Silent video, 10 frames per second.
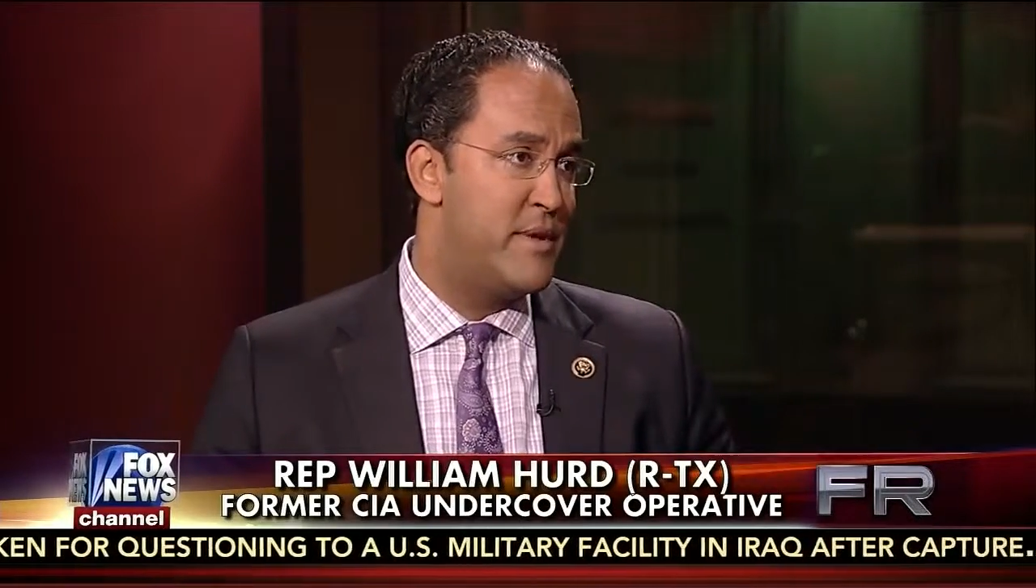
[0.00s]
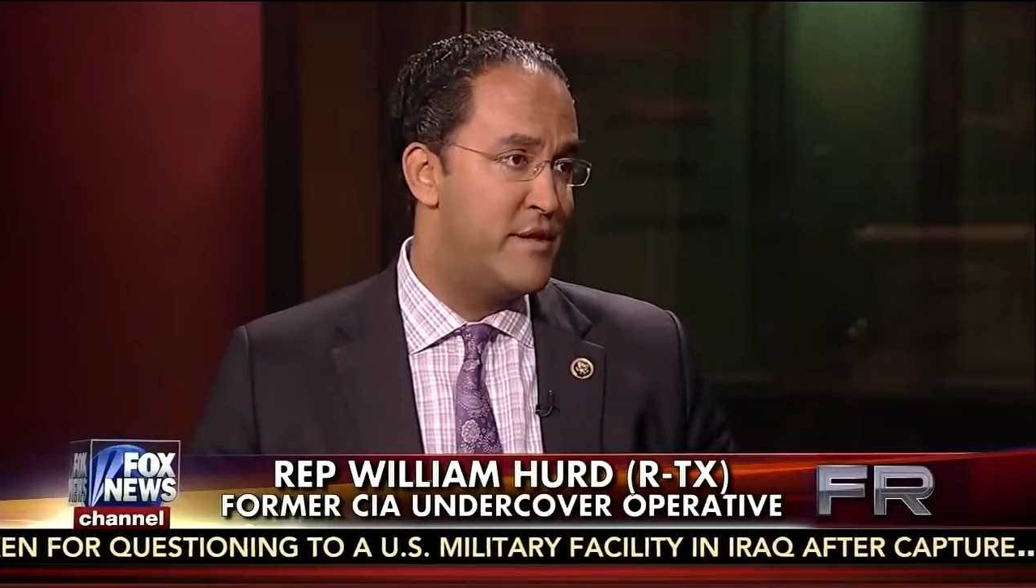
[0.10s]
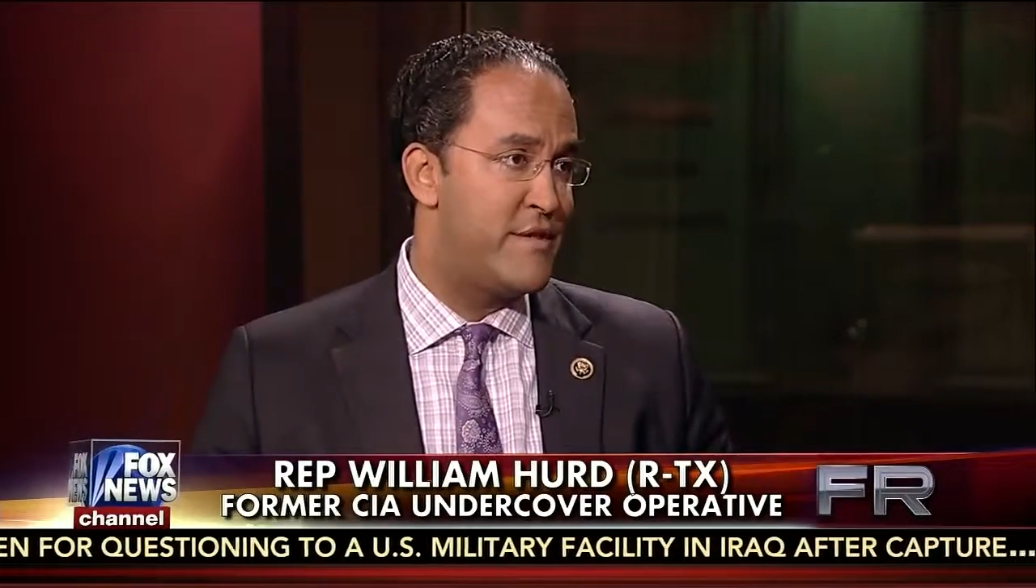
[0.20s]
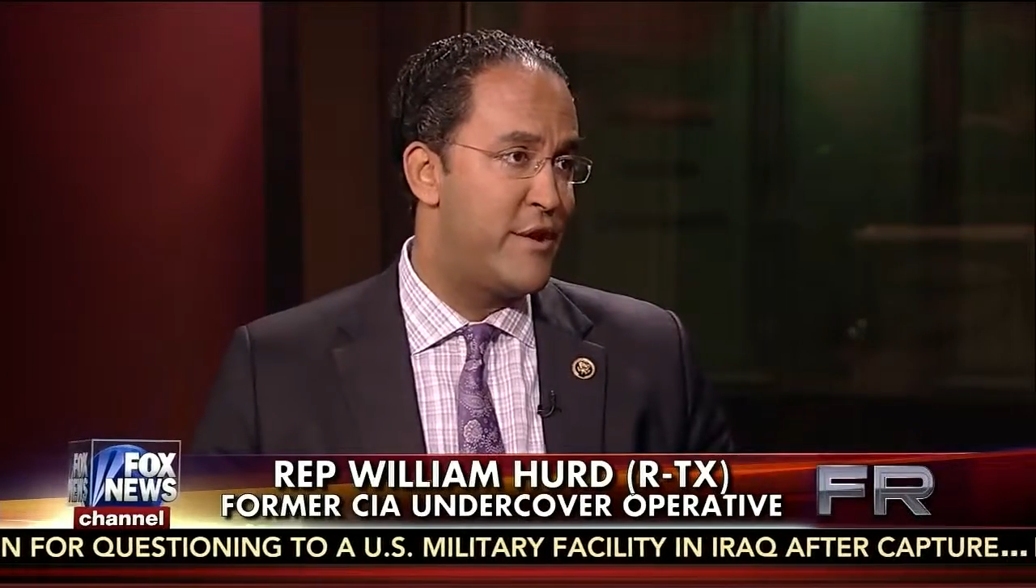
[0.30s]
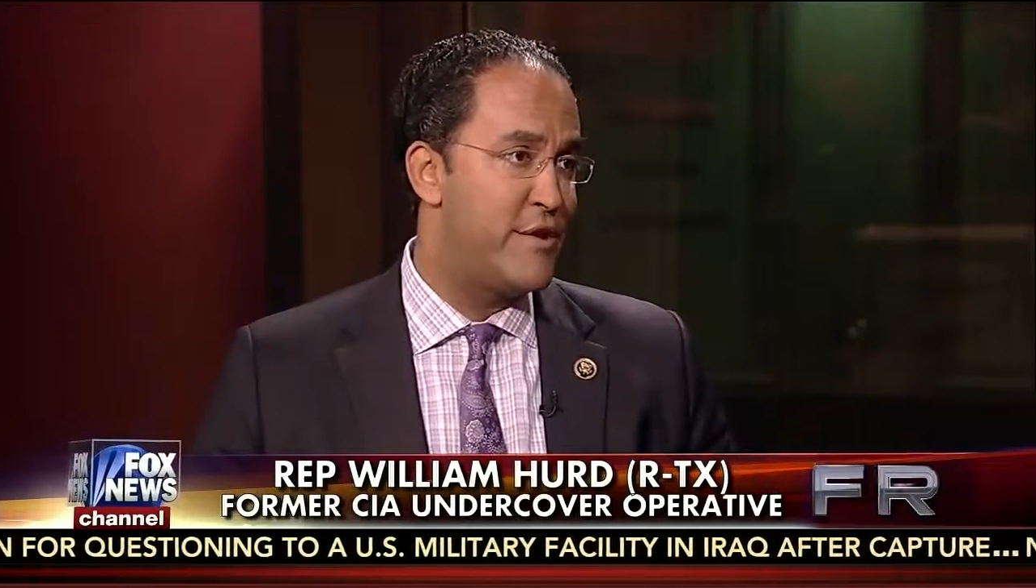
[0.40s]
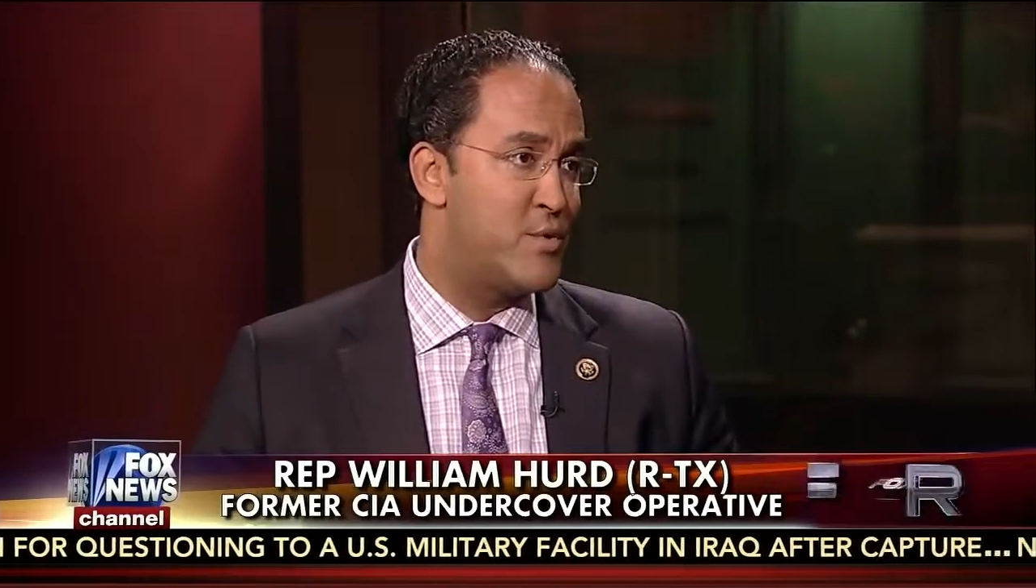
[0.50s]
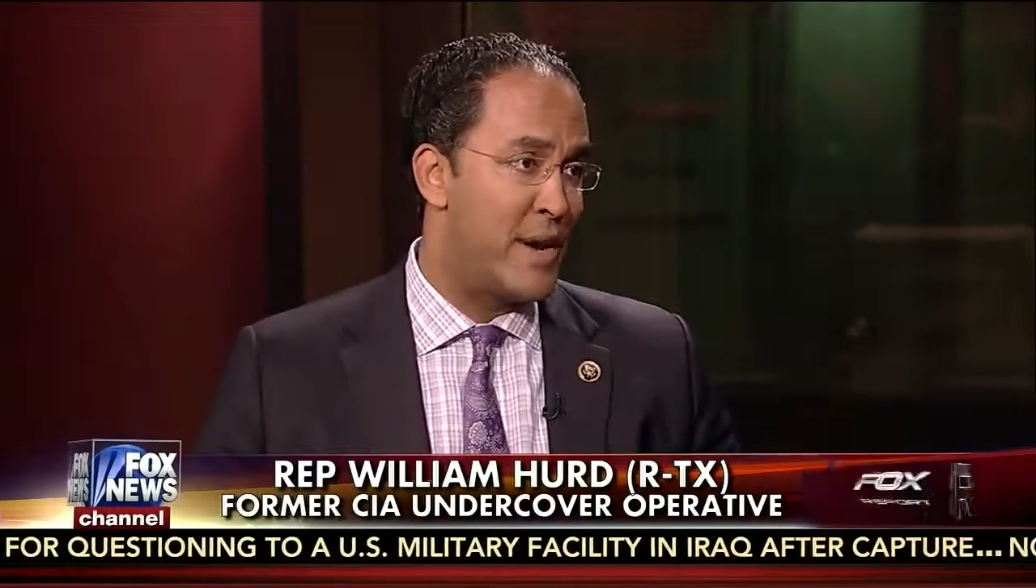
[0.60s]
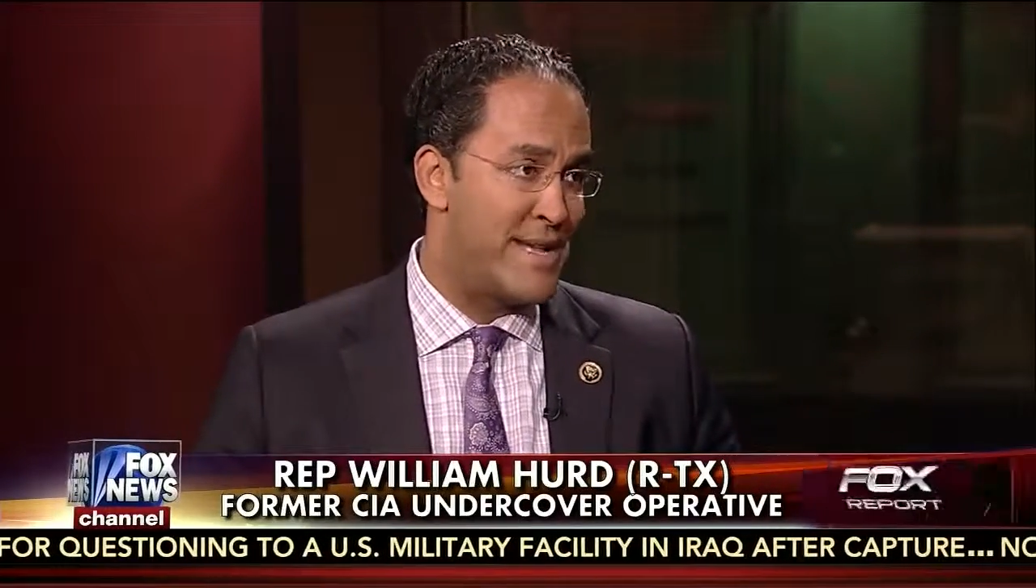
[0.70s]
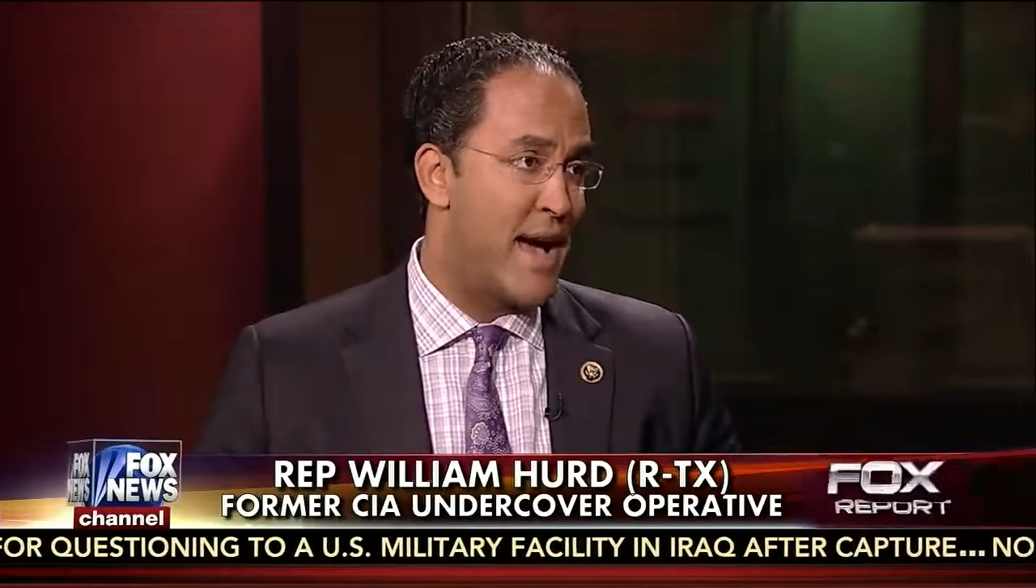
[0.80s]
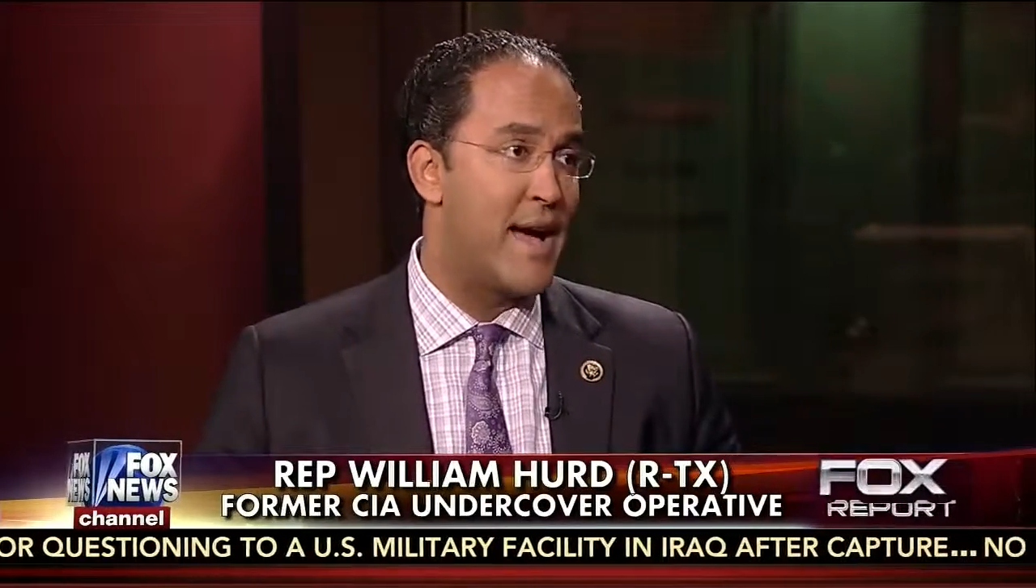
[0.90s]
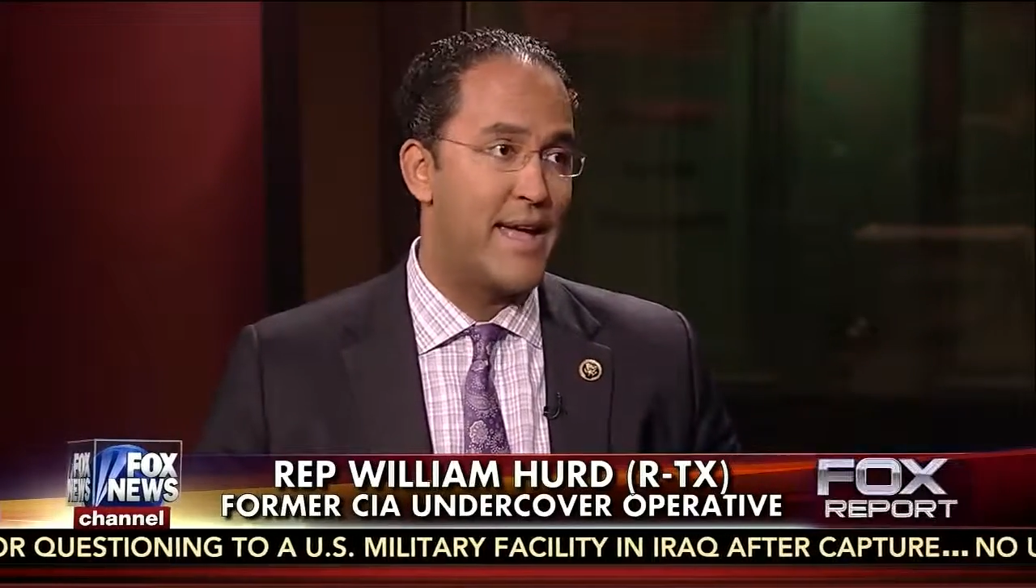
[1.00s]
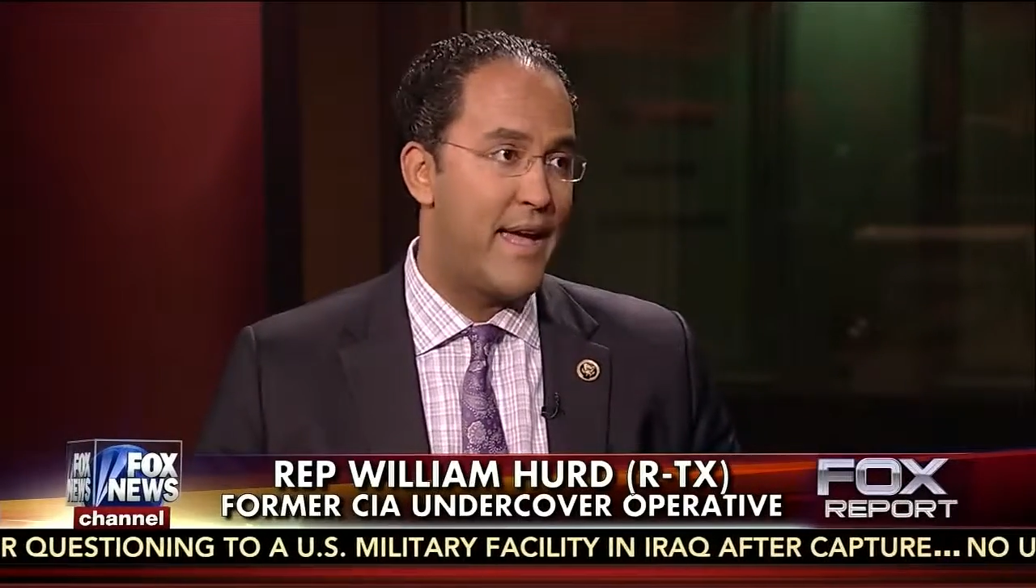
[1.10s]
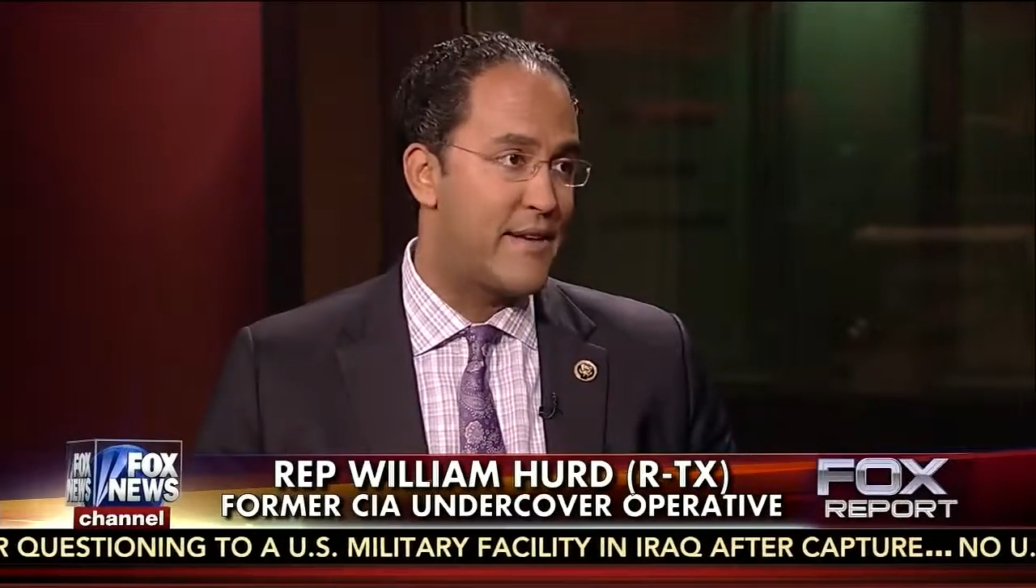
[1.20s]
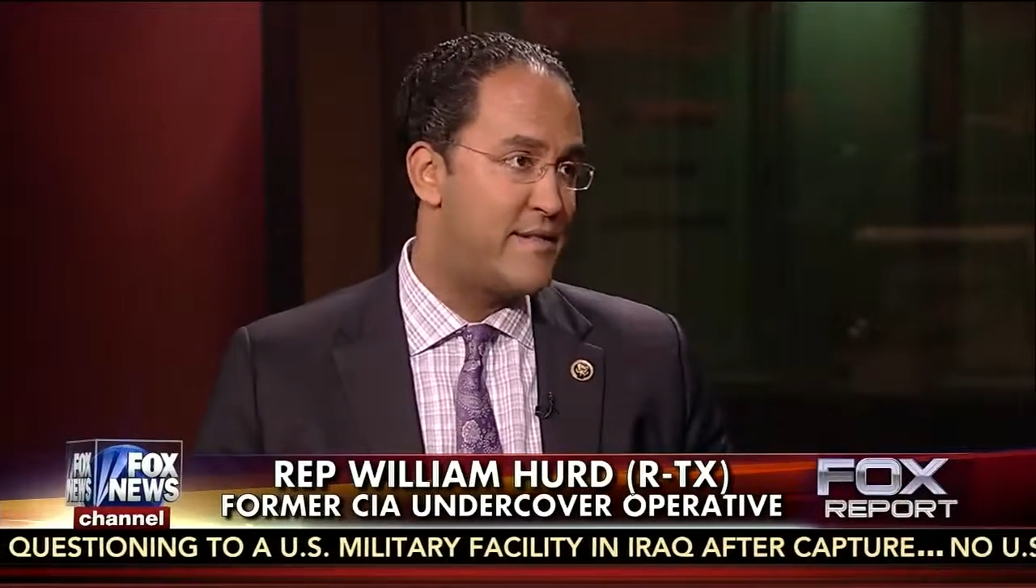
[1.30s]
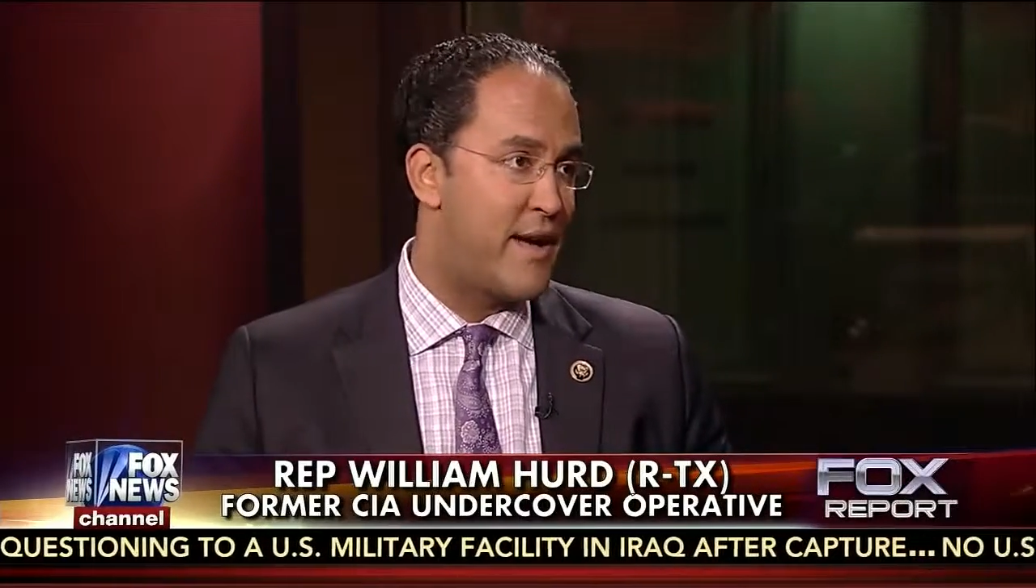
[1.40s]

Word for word: the military doing DOCEX,